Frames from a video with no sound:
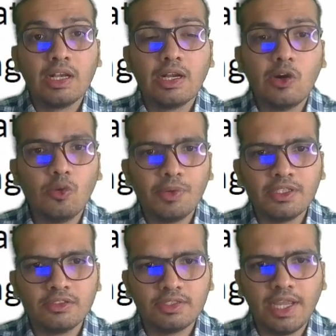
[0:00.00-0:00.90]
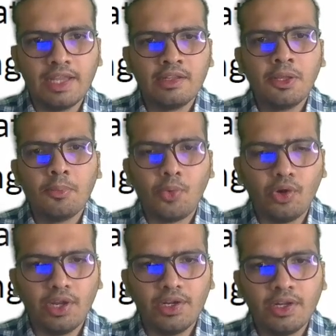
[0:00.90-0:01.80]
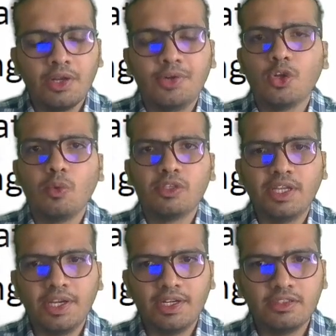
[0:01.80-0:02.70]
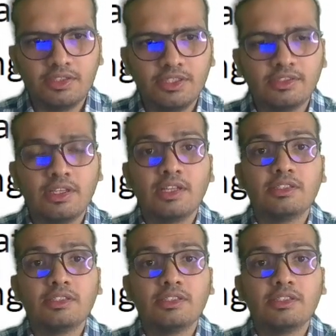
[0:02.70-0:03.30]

governments can protect domestic industries,